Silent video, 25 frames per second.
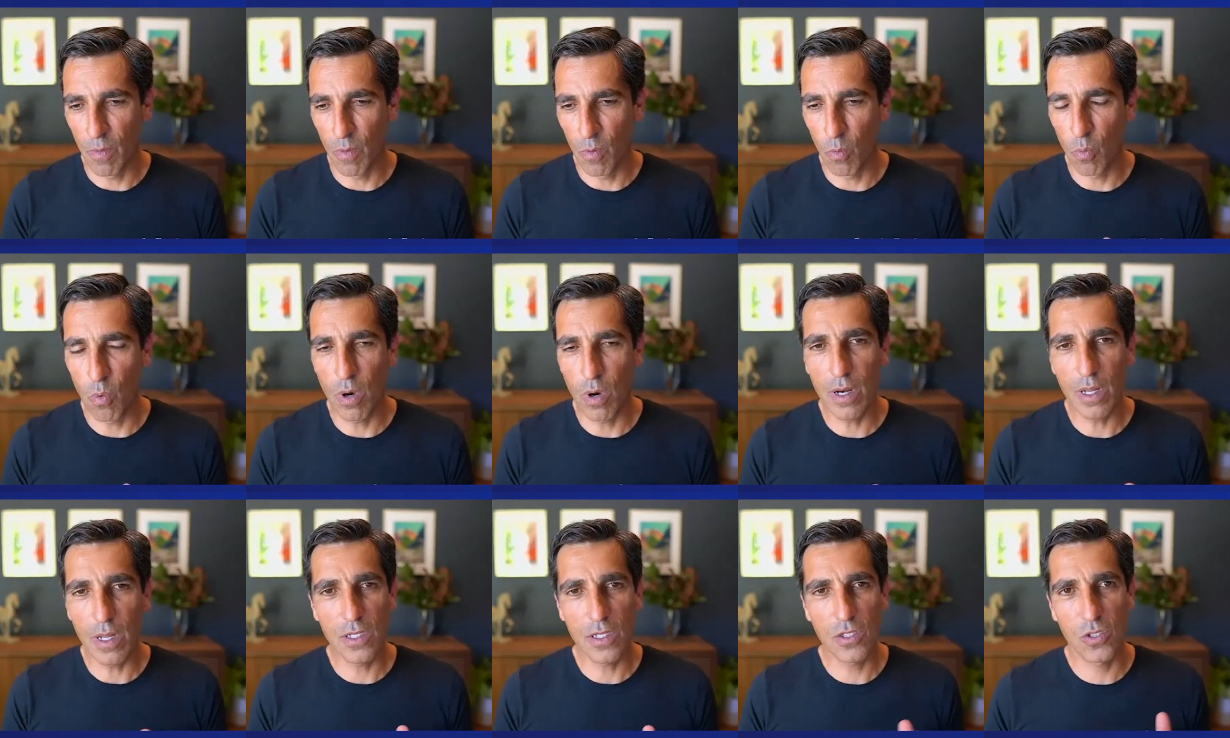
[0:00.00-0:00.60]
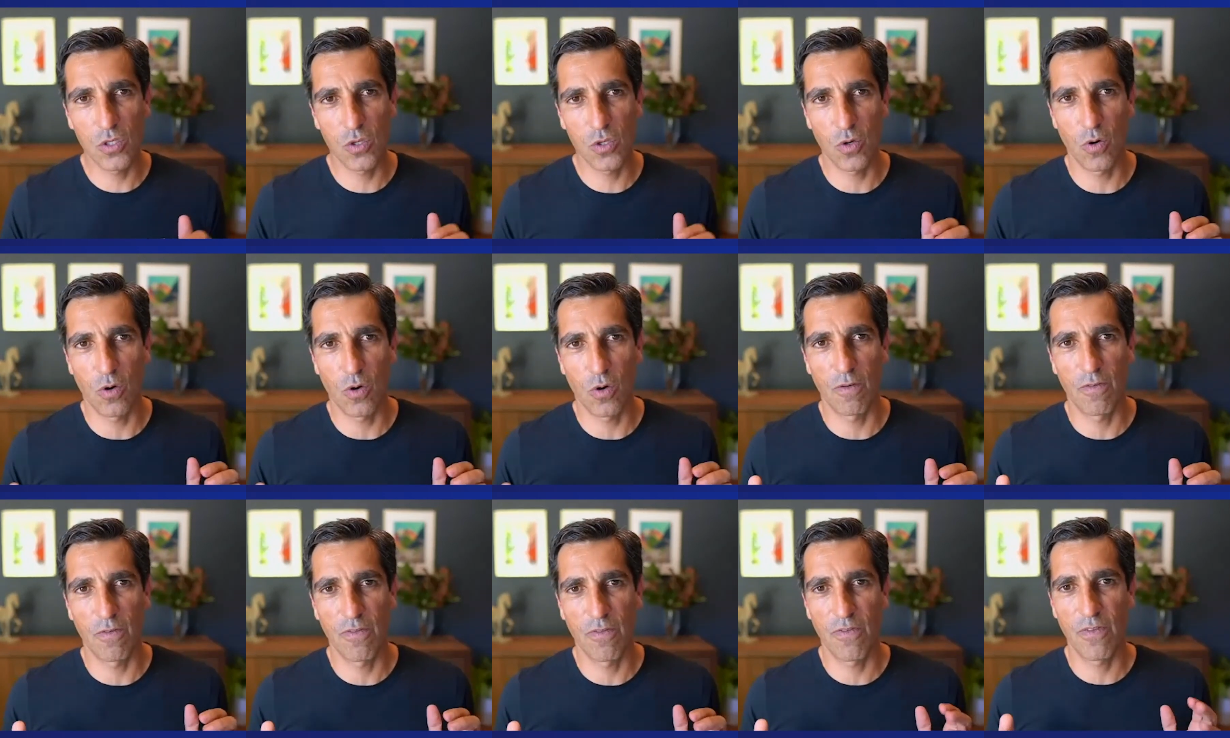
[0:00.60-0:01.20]
what is
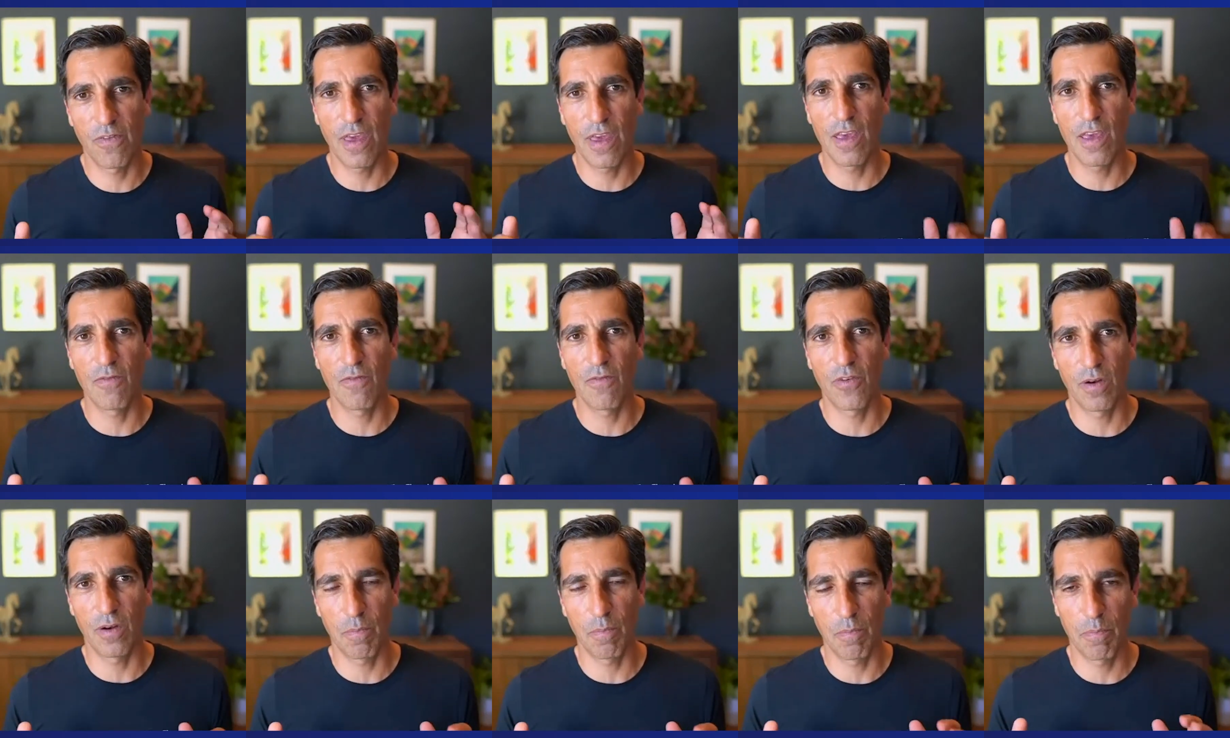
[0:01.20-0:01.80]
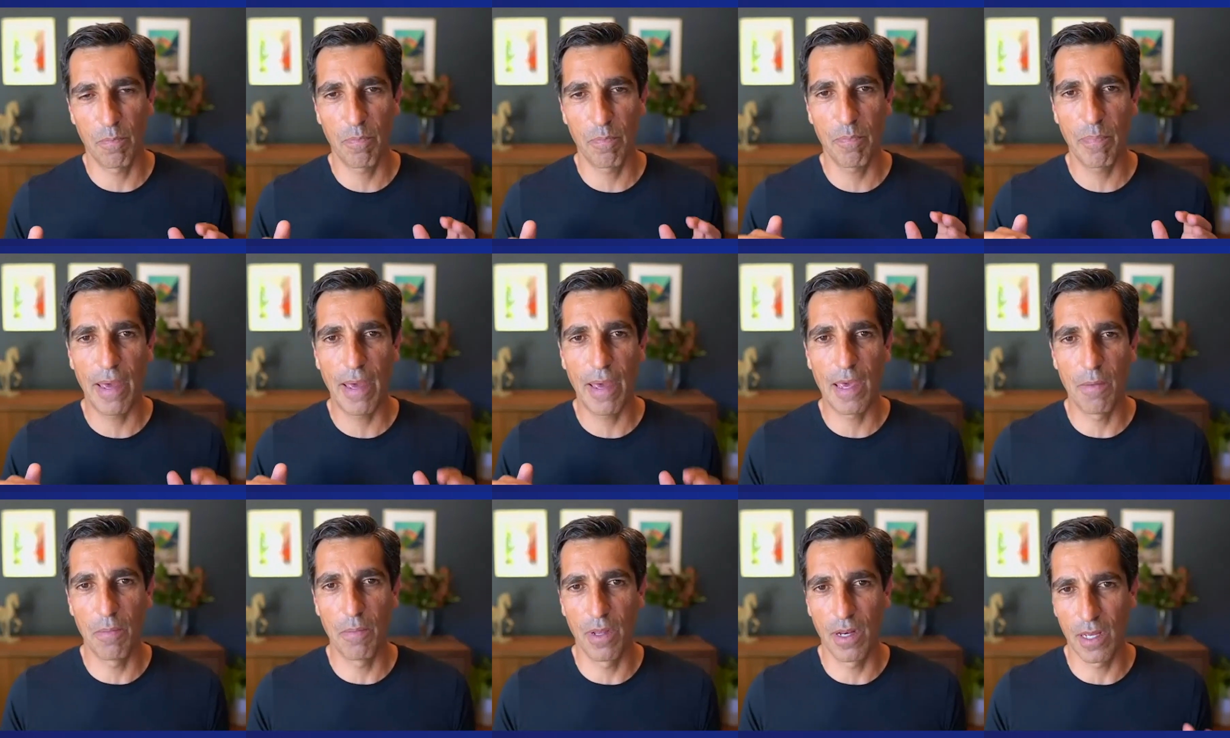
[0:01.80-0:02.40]
your favorite
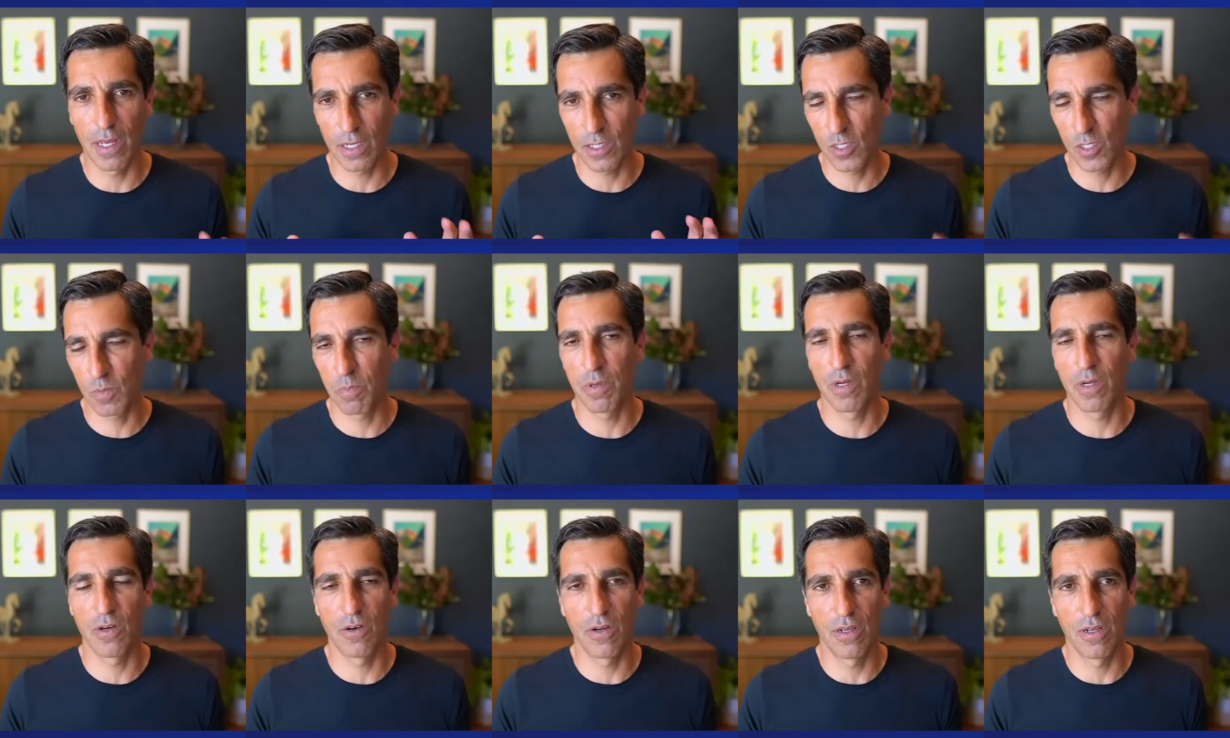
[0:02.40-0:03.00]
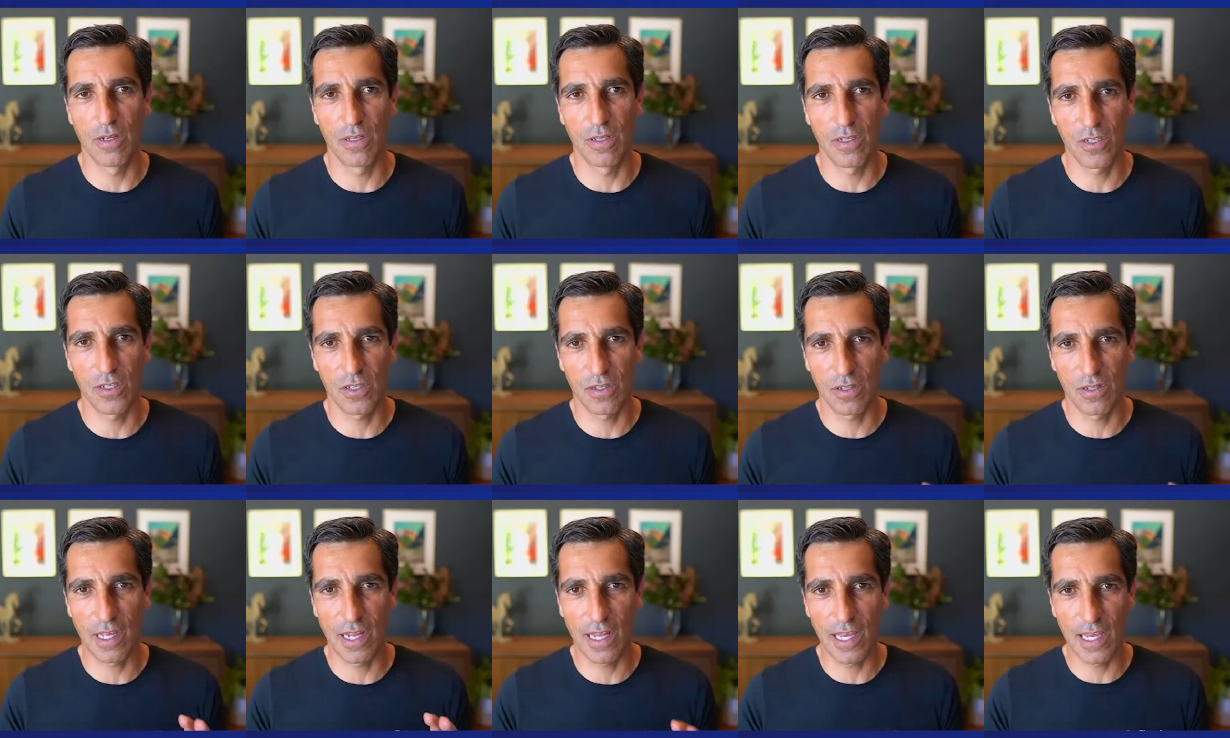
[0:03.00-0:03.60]
payment
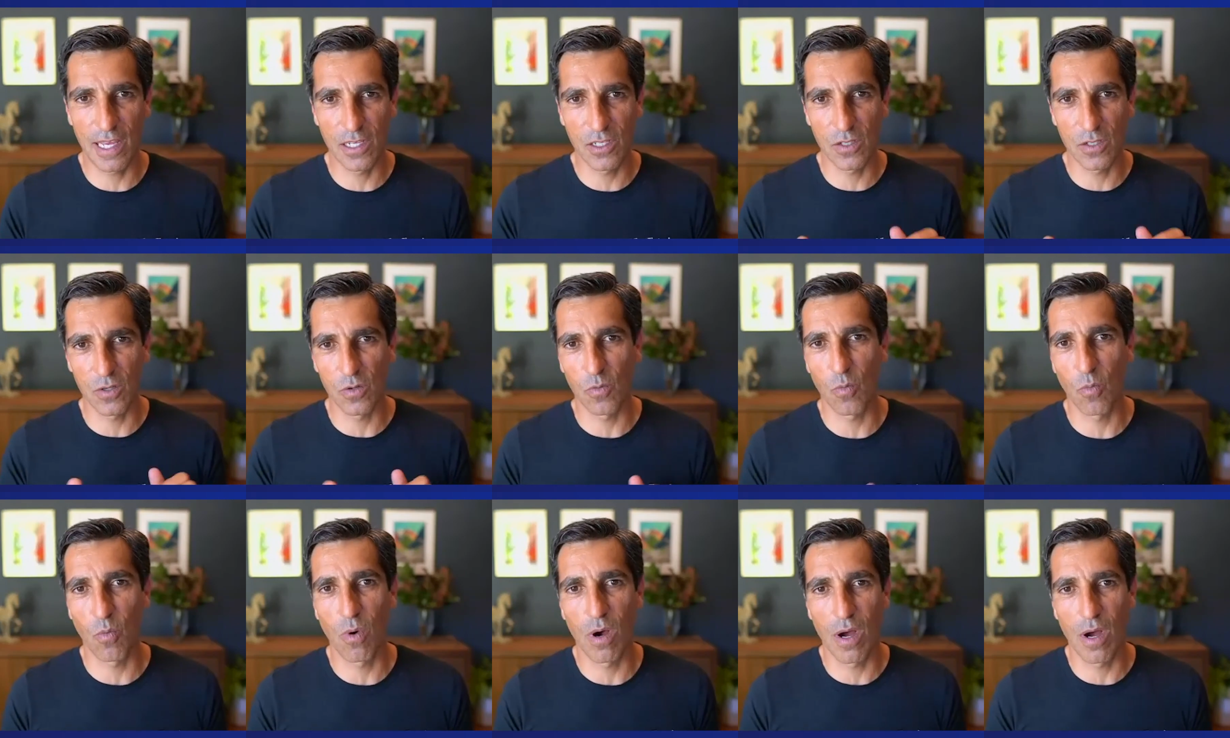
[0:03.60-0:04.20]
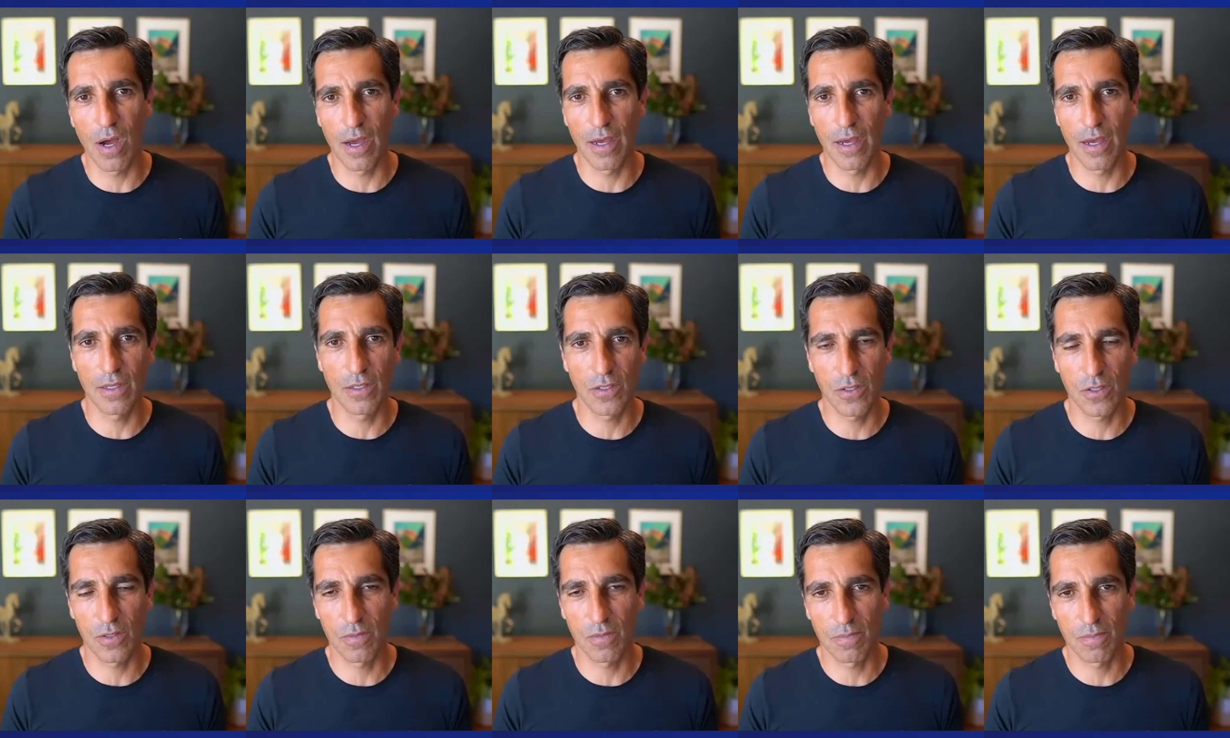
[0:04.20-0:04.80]
experience that isn't
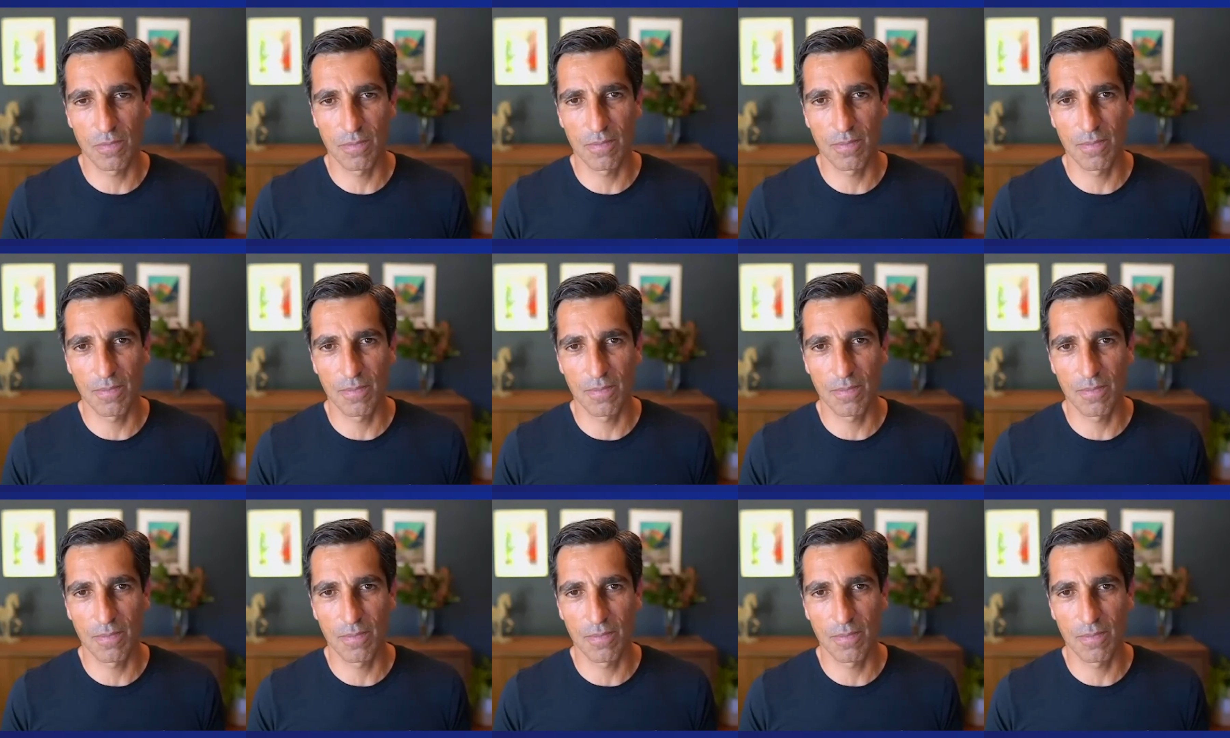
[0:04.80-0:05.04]
WISE?